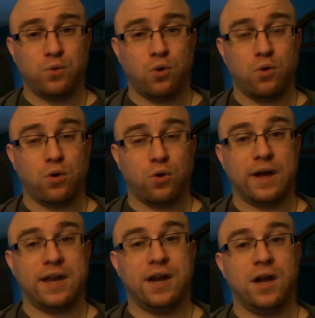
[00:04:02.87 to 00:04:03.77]
or were
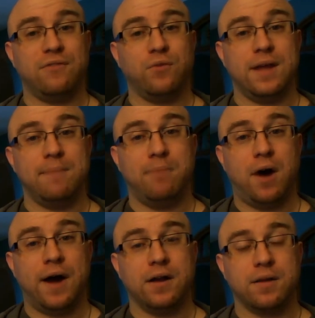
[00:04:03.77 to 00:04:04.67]
lucky enough when they
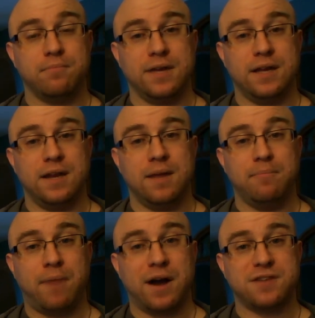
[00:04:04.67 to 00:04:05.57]
bought a complete
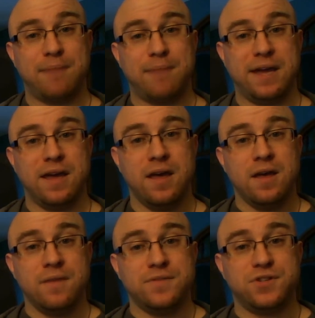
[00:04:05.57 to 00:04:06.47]
in-box copy
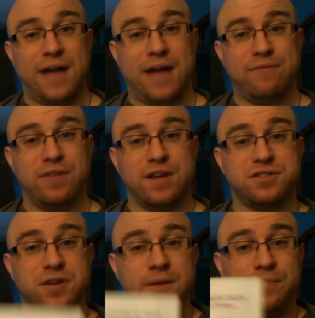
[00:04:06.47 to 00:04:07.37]
still have
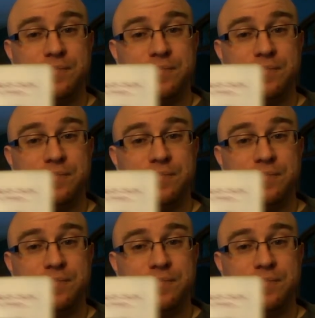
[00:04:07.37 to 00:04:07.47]
this,